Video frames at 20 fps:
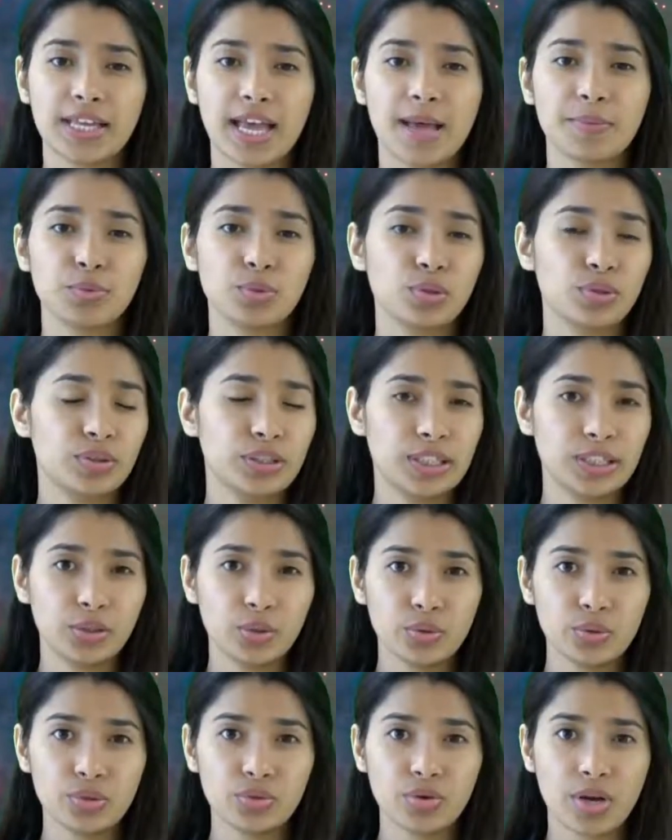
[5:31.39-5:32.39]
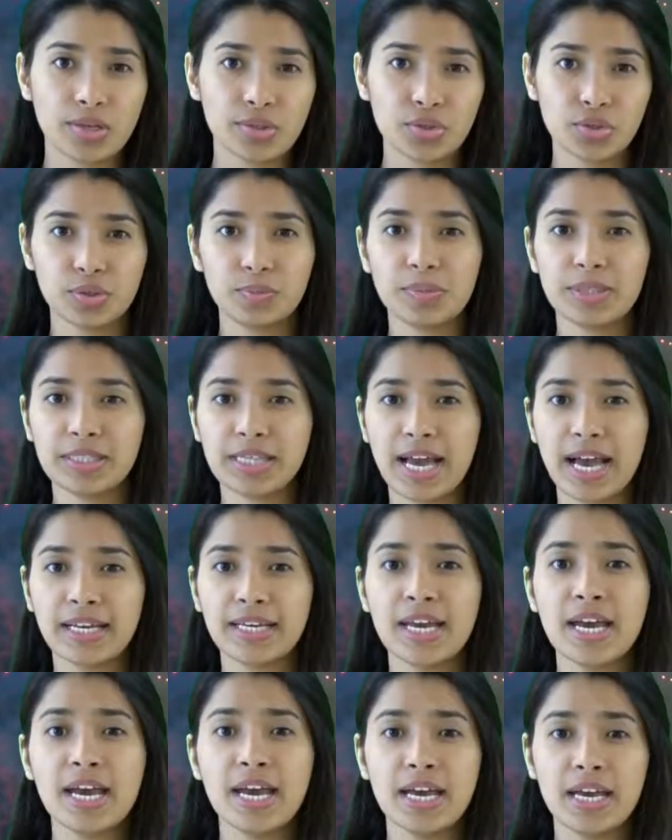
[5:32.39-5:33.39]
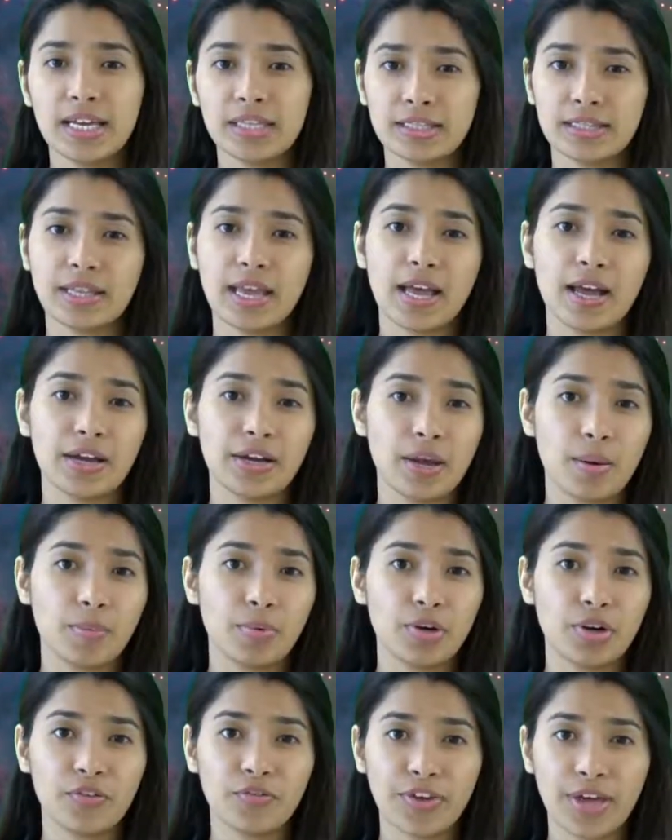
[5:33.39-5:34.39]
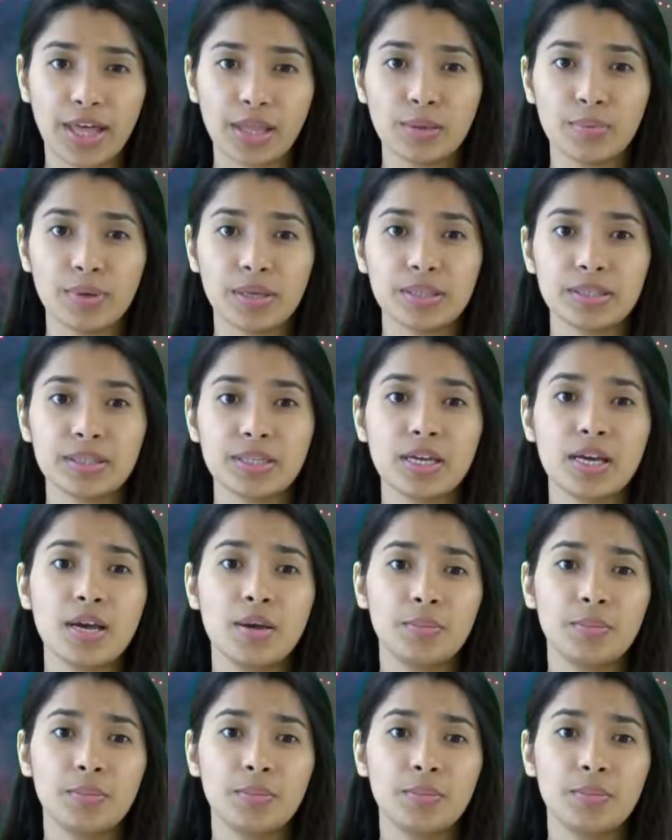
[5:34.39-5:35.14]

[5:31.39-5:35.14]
absolutely no structure beside its number of elements,